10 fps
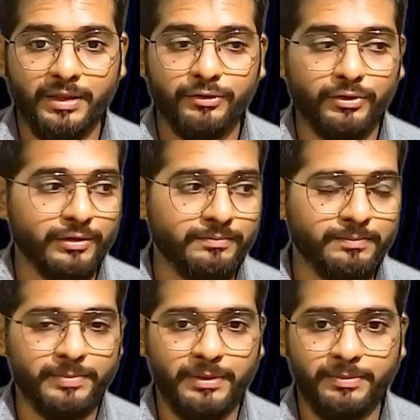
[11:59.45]
I thought
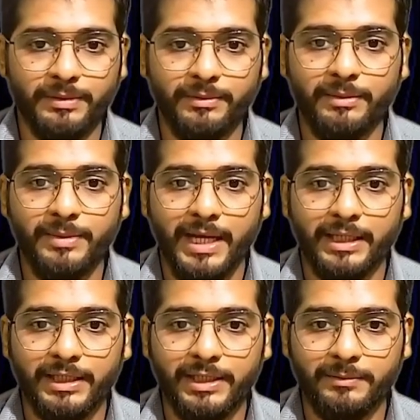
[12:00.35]
people might be
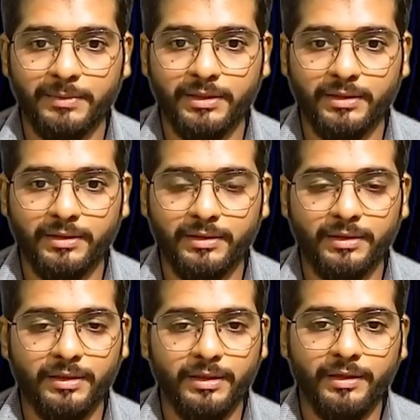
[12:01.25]
angry at me.
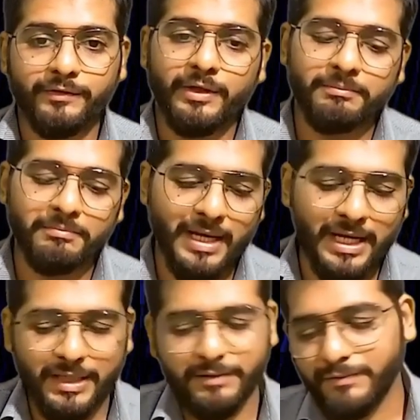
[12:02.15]
Said,
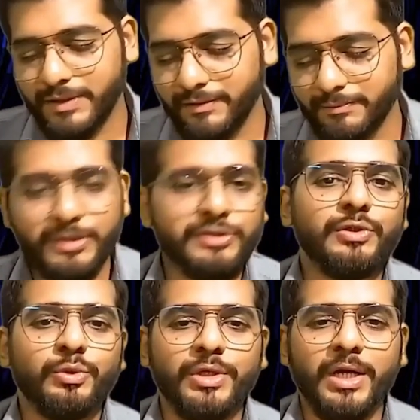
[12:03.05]
"Man, we have missed
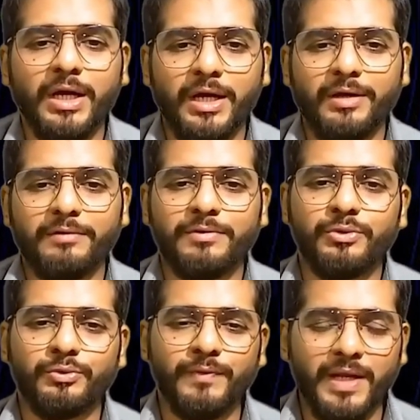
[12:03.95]
you. Yeah,
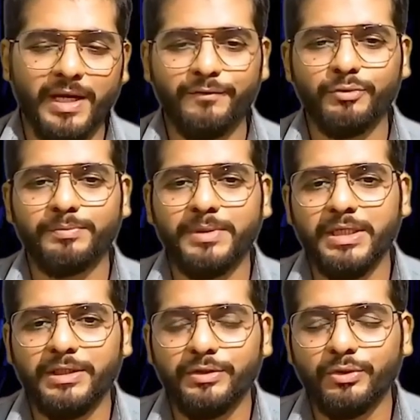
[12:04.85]
where have you
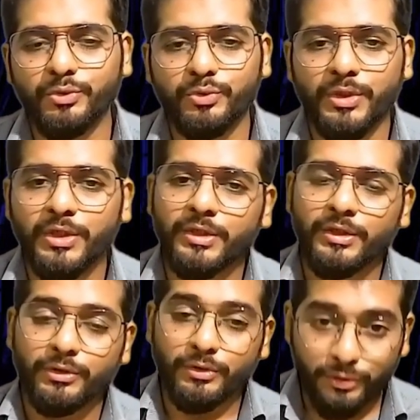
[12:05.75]
been? You
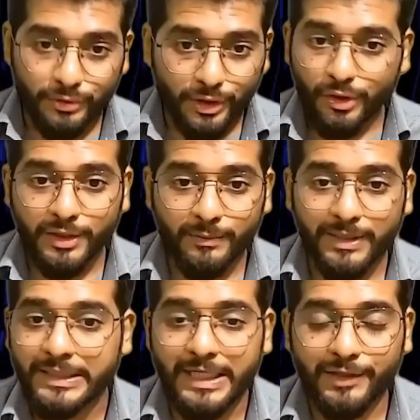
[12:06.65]
did not
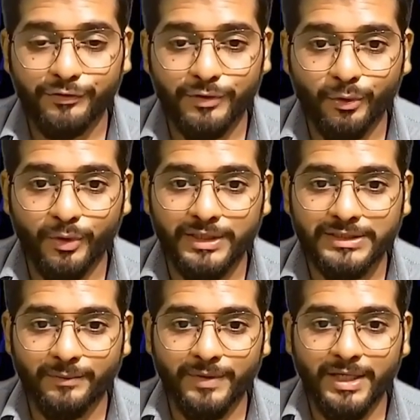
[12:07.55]
even tell us you're going
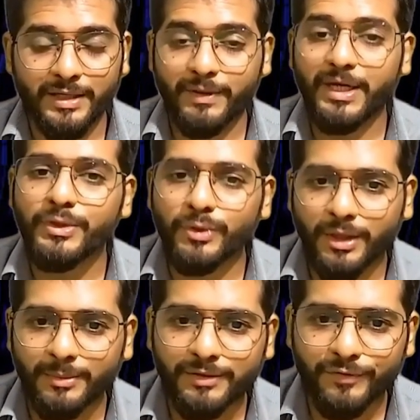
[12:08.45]
somewhere. Where are you
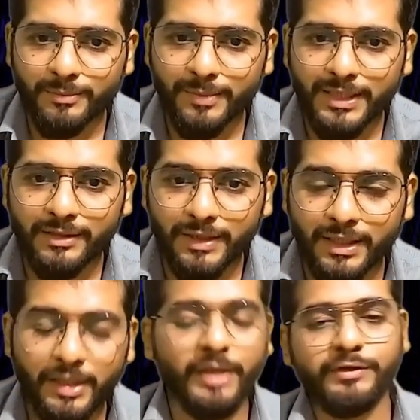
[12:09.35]
coming from, by the
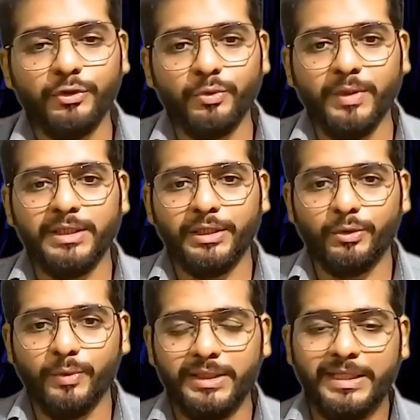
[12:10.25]
way? Acha, do one
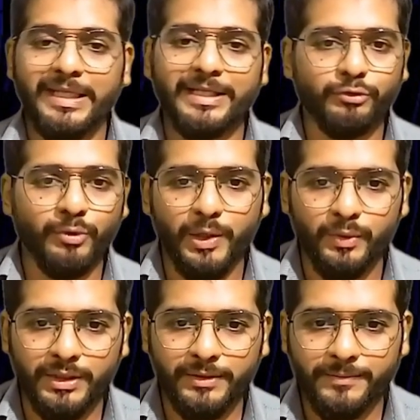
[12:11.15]
thing. Let's go out."